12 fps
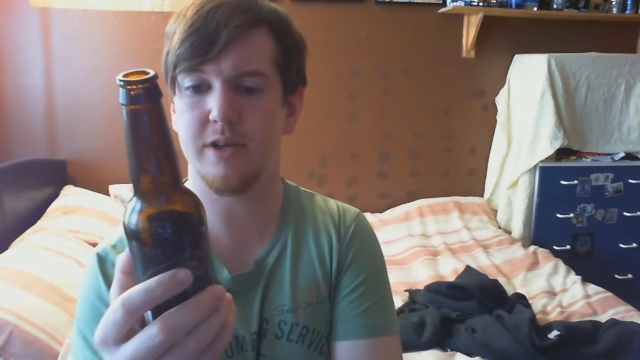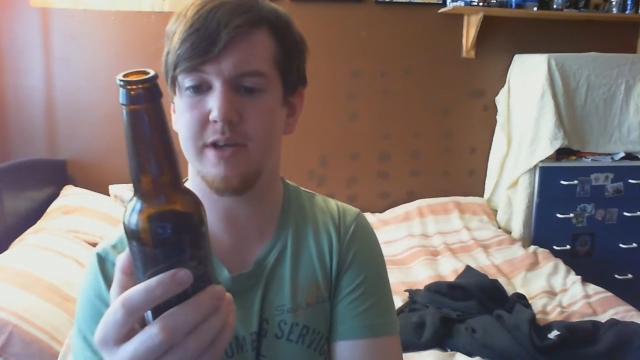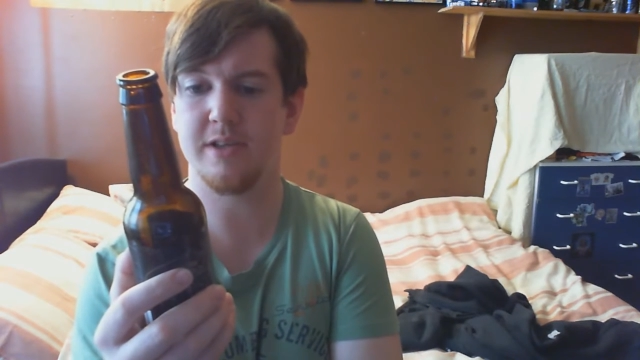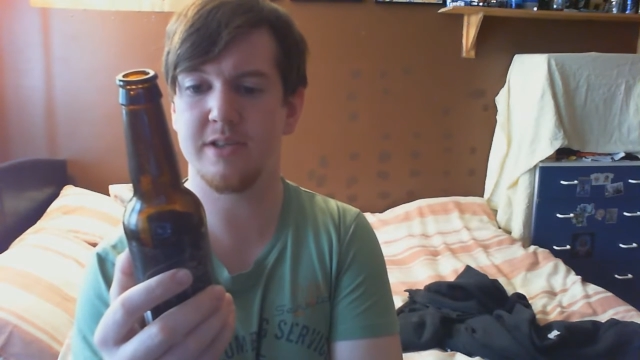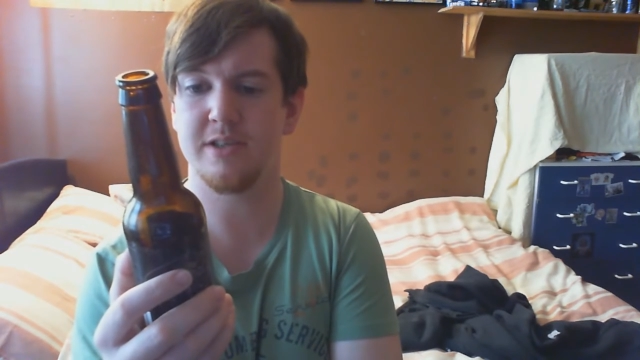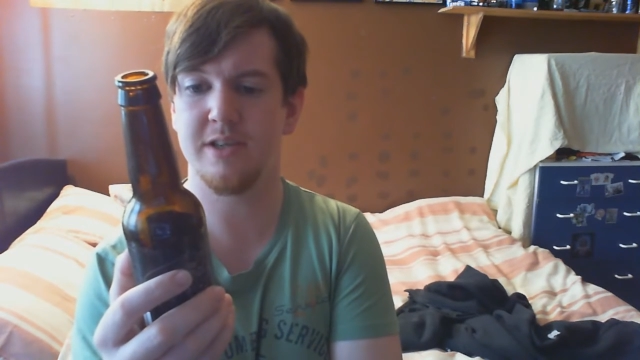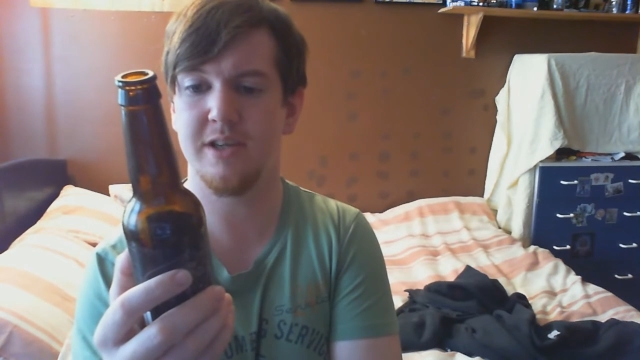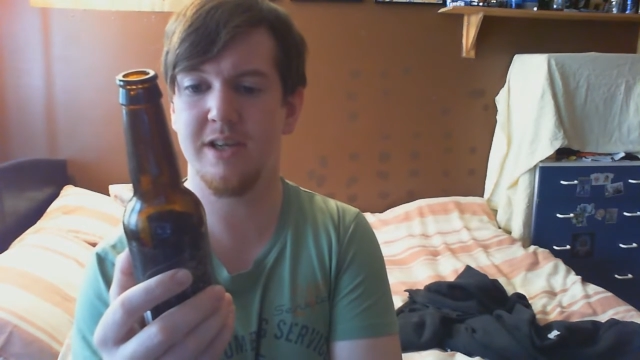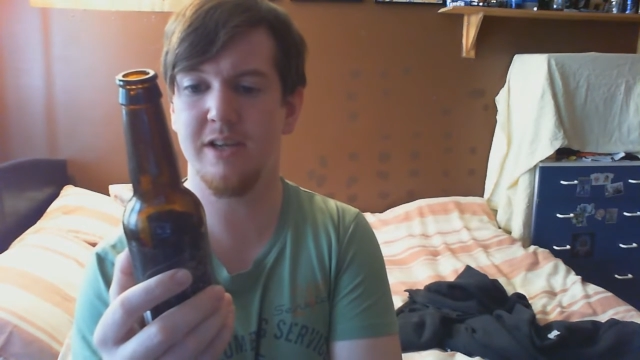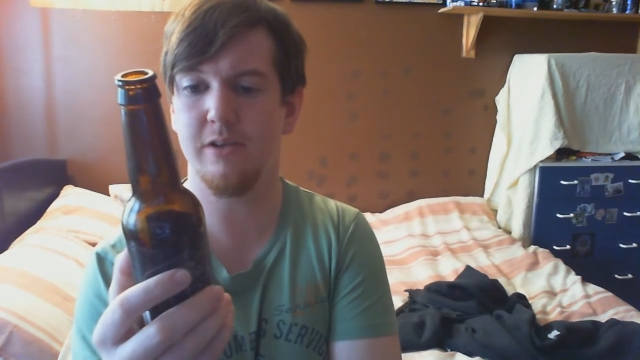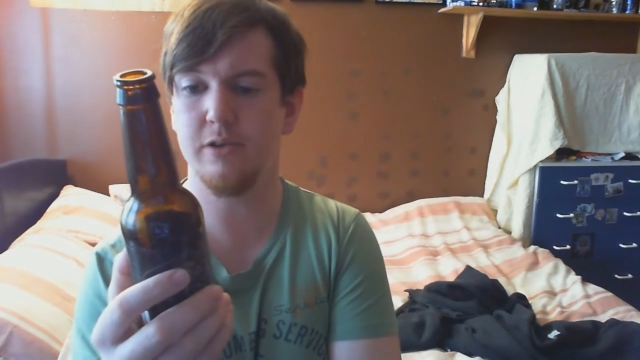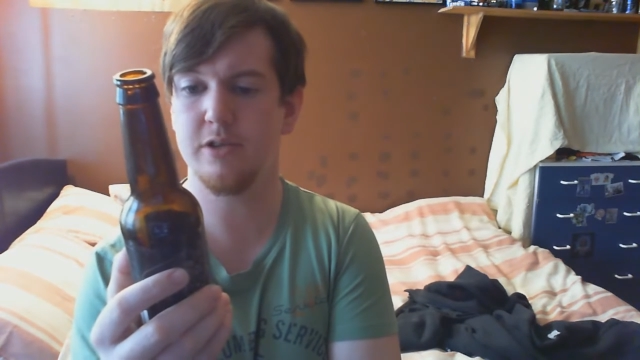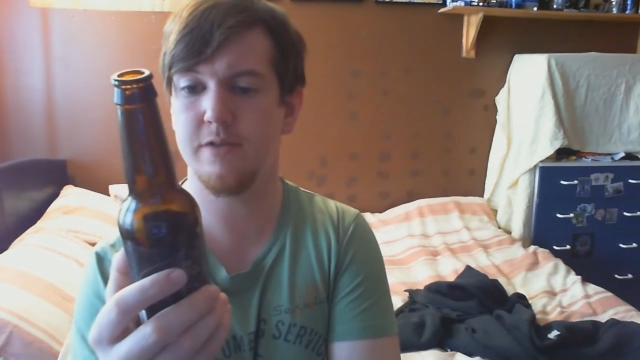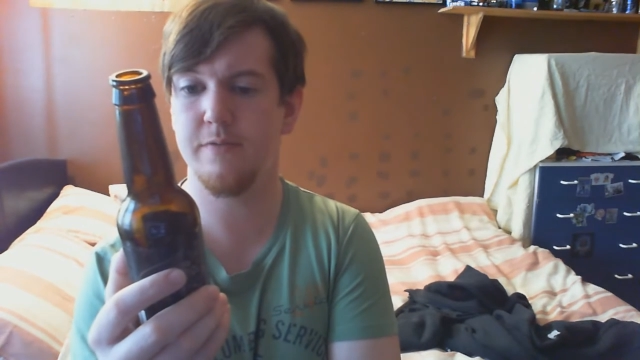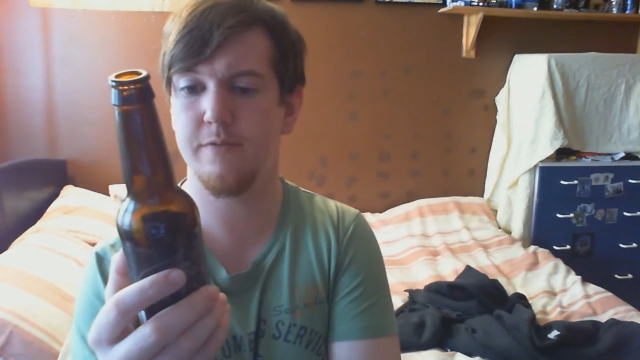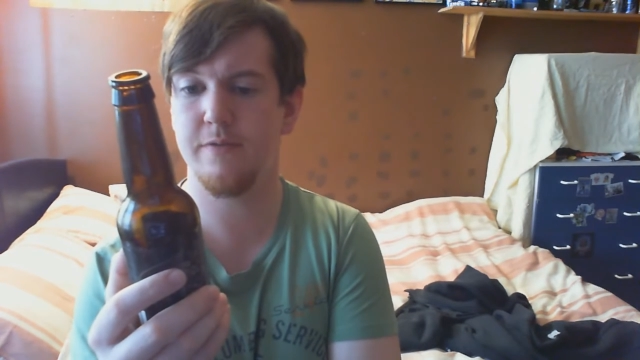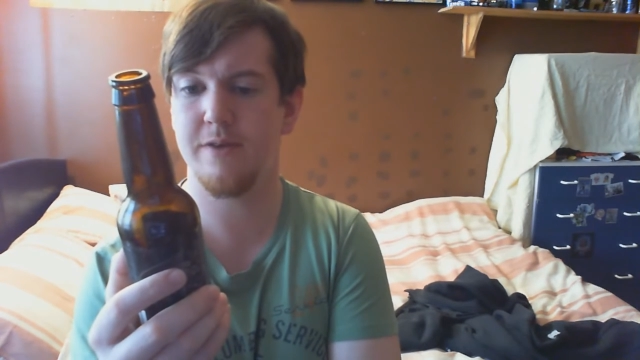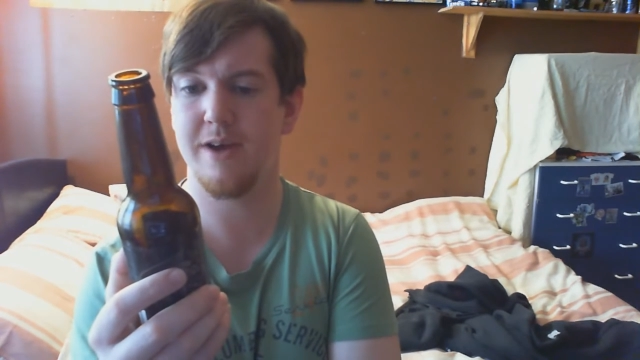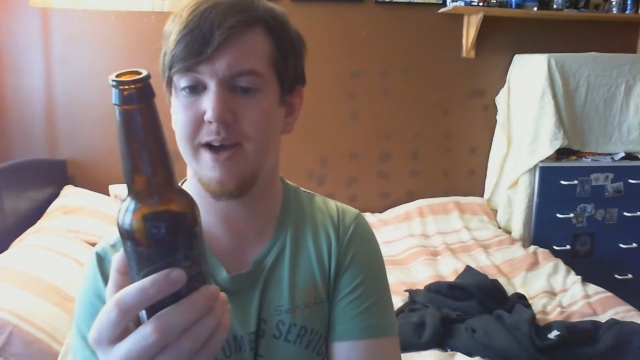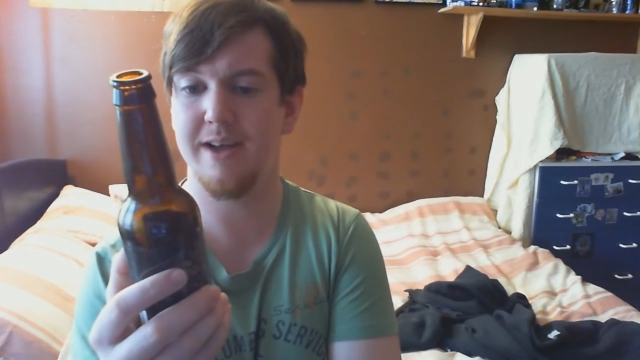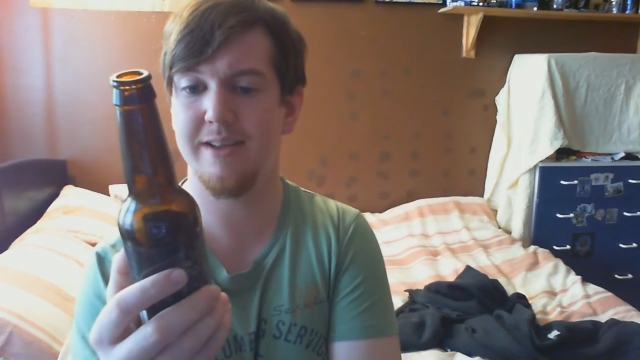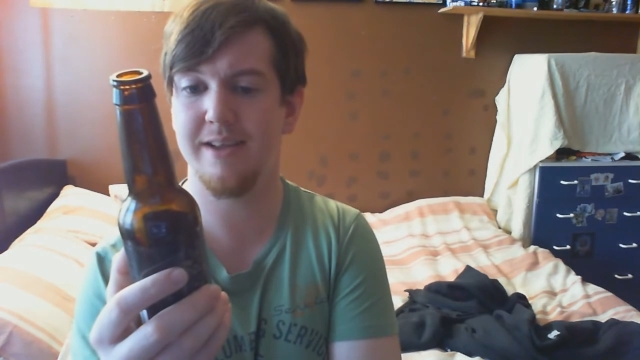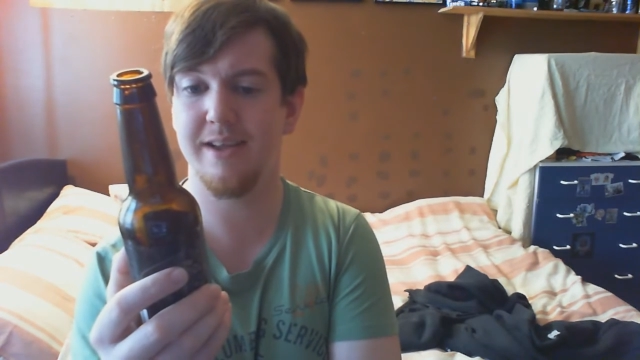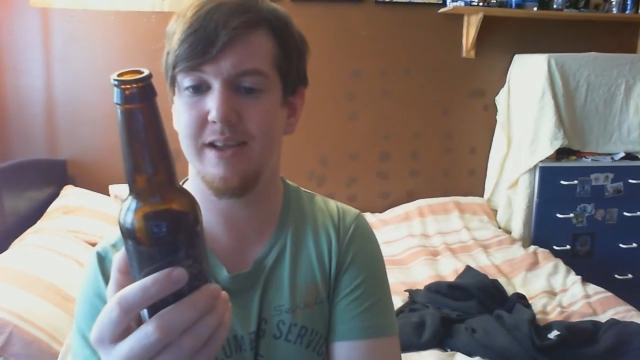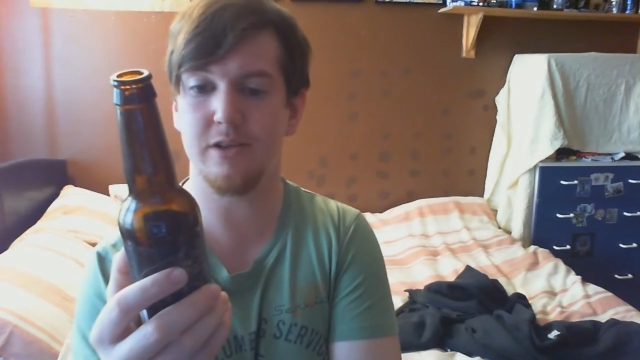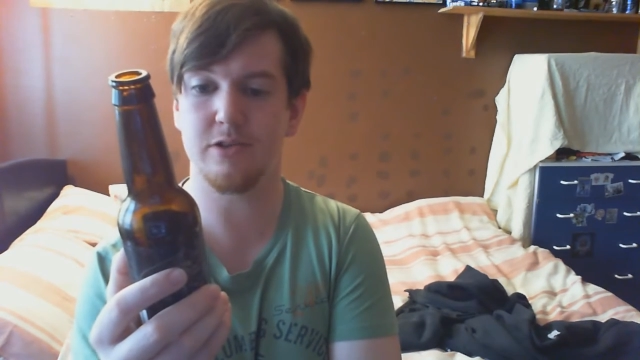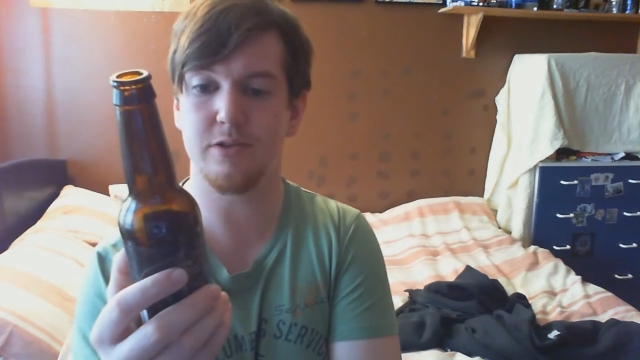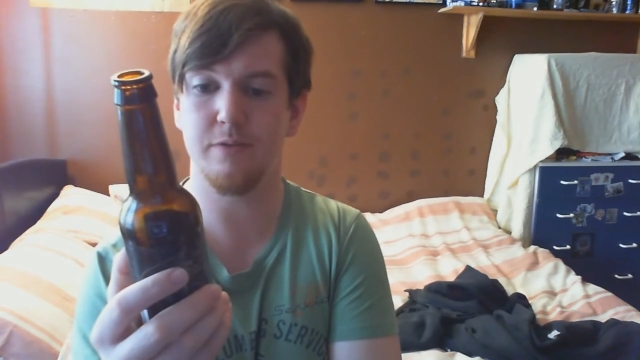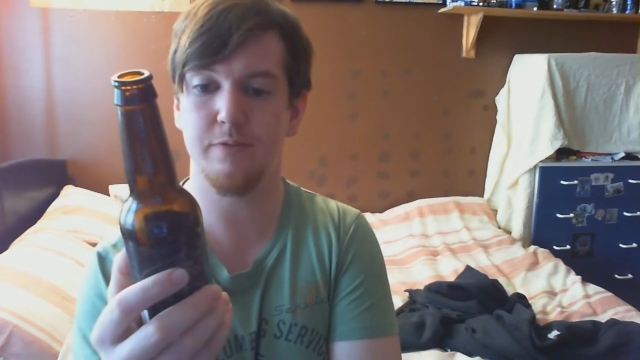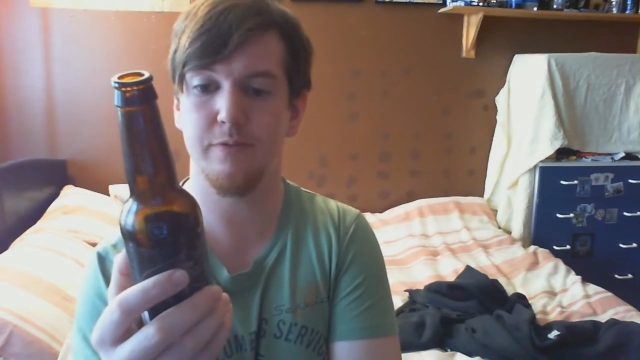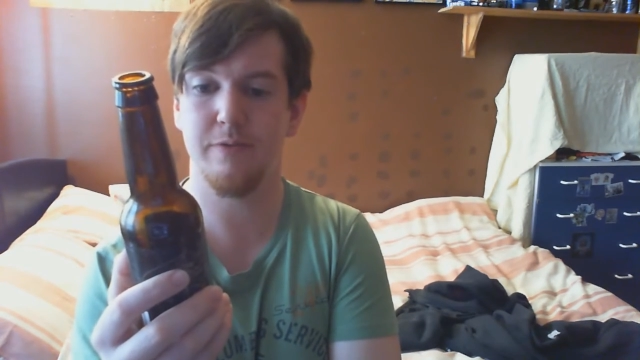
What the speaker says: is elusive and elusive.